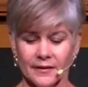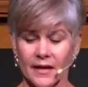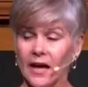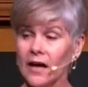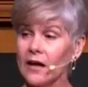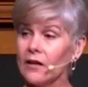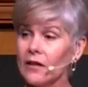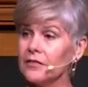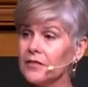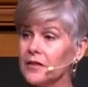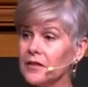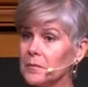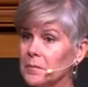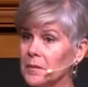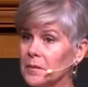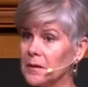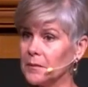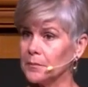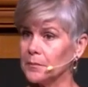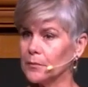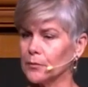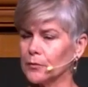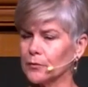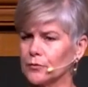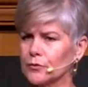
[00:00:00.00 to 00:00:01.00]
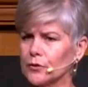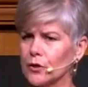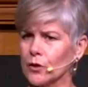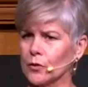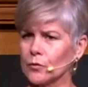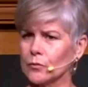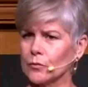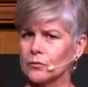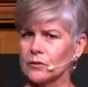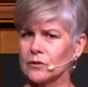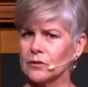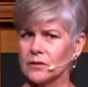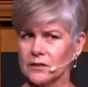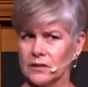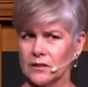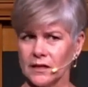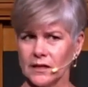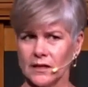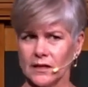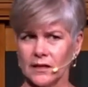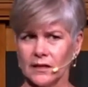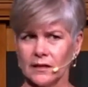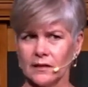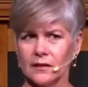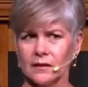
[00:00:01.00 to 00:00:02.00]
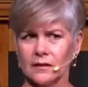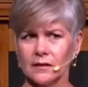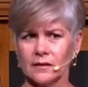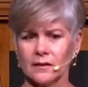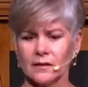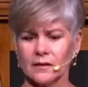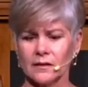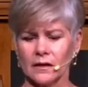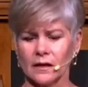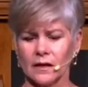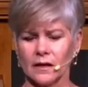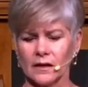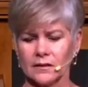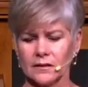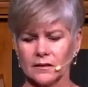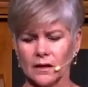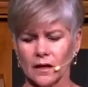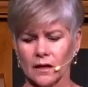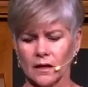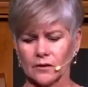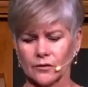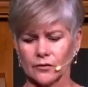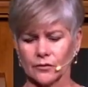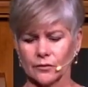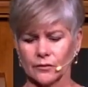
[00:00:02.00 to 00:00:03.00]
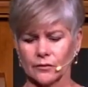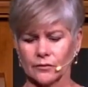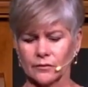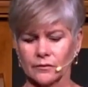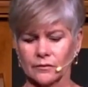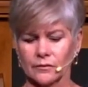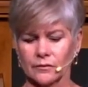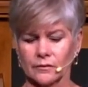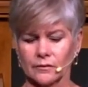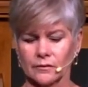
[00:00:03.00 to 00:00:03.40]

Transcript: Healthy people don't need a doctor